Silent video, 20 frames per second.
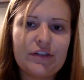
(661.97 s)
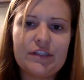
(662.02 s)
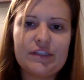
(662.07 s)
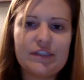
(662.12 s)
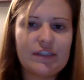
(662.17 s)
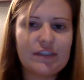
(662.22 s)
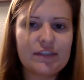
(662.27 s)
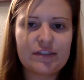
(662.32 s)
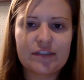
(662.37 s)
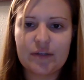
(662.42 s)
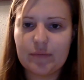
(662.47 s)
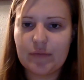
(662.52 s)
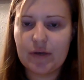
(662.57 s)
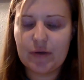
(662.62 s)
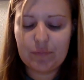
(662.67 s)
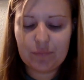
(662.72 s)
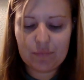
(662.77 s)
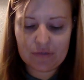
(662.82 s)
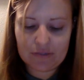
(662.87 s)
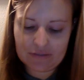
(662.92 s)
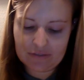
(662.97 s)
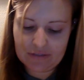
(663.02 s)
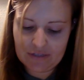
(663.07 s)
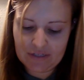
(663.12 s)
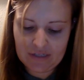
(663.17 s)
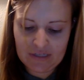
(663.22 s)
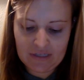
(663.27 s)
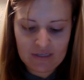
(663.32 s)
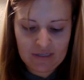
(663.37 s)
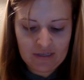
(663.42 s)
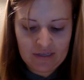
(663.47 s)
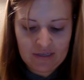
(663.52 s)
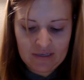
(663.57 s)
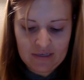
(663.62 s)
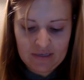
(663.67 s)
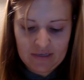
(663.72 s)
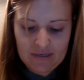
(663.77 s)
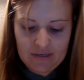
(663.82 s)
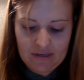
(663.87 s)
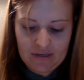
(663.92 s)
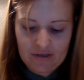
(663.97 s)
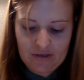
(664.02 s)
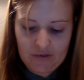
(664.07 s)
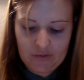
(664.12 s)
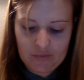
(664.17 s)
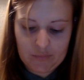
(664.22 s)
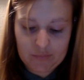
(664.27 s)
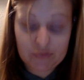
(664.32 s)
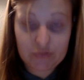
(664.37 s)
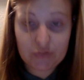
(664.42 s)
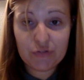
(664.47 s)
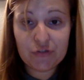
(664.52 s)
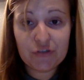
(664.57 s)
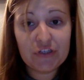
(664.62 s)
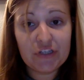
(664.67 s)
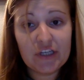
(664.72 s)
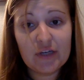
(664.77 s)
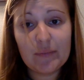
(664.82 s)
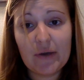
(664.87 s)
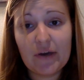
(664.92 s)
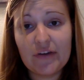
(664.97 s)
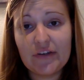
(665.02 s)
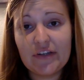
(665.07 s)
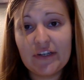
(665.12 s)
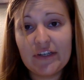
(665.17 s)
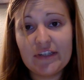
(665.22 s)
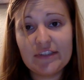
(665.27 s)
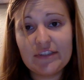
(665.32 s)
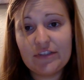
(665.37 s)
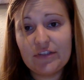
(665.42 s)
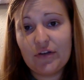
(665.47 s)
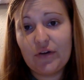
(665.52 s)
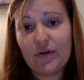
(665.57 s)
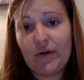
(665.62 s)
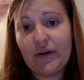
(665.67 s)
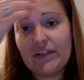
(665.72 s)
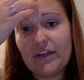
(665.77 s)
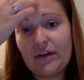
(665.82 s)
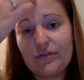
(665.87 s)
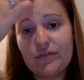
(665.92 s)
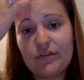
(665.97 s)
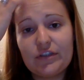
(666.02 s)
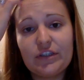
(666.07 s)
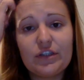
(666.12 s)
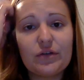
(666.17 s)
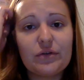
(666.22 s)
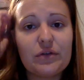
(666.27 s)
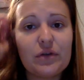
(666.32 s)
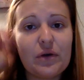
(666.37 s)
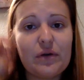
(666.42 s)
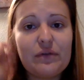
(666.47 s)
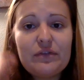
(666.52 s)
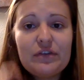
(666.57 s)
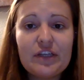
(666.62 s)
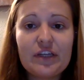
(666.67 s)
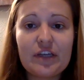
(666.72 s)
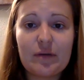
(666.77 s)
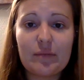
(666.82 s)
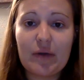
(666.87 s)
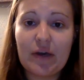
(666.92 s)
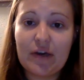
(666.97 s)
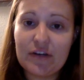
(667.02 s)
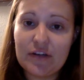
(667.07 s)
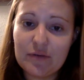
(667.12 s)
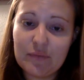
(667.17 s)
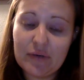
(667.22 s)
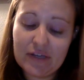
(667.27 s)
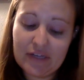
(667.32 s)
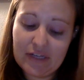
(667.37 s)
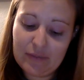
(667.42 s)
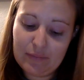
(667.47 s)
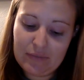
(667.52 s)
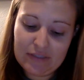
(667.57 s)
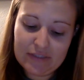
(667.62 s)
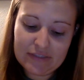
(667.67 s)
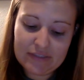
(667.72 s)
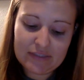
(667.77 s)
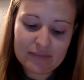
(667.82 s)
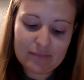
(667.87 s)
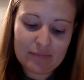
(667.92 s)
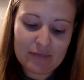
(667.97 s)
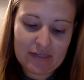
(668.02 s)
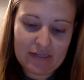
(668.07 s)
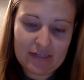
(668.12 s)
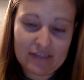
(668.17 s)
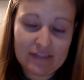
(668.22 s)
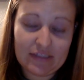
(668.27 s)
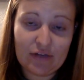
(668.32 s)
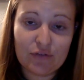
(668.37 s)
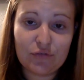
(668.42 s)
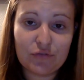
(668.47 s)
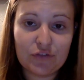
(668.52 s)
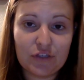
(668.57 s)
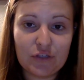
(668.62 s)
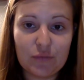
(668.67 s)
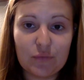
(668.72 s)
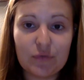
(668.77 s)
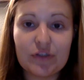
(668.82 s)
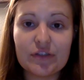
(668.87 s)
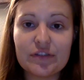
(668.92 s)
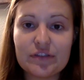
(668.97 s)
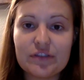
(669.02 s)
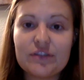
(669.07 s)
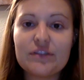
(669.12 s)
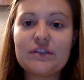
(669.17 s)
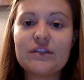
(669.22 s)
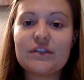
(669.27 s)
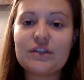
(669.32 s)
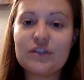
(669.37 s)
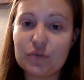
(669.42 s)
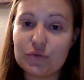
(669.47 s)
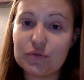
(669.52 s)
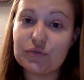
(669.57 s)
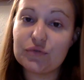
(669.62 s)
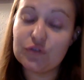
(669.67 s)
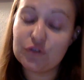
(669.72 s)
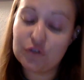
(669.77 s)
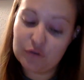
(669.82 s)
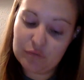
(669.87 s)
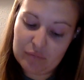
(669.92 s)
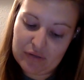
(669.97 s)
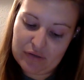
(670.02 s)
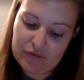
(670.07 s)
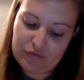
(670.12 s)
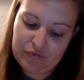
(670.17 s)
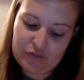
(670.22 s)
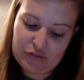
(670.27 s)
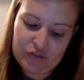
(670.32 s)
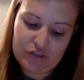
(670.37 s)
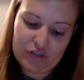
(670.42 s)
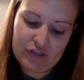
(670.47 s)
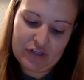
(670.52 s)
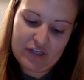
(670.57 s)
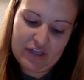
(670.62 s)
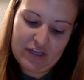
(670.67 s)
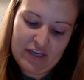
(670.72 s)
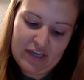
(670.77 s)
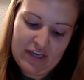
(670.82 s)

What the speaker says: these things come up, and I'm still learning about it, so I definitely don't know everything about it by any means, but it definitely was useful and beneficial.